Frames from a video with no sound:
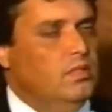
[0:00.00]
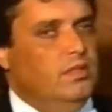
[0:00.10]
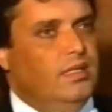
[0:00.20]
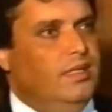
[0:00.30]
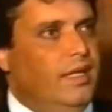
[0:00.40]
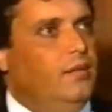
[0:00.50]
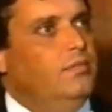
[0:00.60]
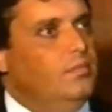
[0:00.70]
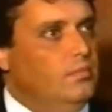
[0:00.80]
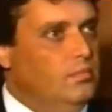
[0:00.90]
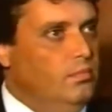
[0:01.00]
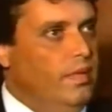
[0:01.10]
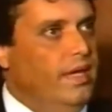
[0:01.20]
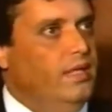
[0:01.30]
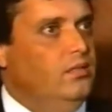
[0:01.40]
that they
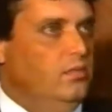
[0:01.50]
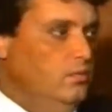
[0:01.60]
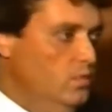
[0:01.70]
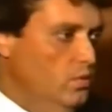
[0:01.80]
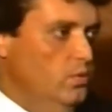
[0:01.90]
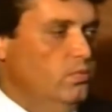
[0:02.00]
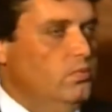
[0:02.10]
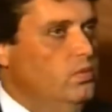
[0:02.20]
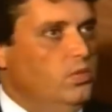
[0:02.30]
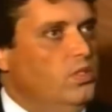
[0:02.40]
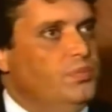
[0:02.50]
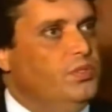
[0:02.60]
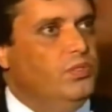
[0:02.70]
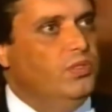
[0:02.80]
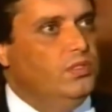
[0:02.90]
made to do some
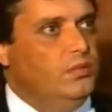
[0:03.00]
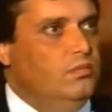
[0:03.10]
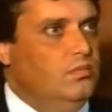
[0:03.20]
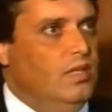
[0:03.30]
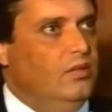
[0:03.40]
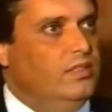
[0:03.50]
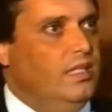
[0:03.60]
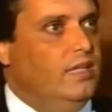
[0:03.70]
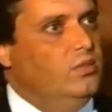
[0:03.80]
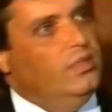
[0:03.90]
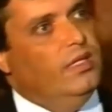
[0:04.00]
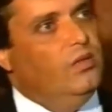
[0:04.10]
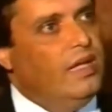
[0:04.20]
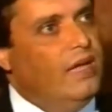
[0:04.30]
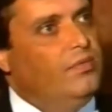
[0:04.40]
chores outside, so they
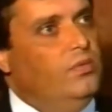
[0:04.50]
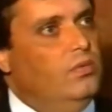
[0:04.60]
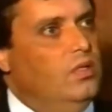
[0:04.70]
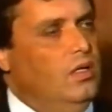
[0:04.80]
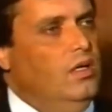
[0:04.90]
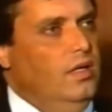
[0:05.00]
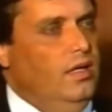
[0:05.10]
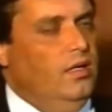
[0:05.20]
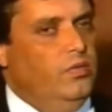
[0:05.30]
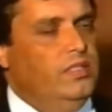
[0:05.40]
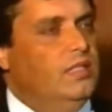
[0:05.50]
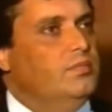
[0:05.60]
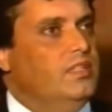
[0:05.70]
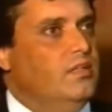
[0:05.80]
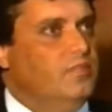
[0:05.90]
don't have to risk
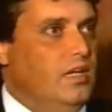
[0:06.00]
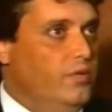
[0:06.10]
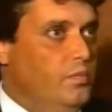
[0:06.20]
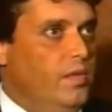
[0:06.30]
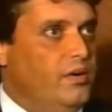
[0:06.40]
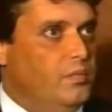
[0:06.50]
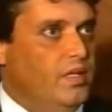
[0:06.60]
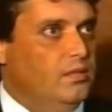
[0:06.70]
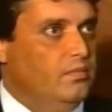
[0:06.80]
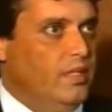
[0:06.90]
themselves in our environment.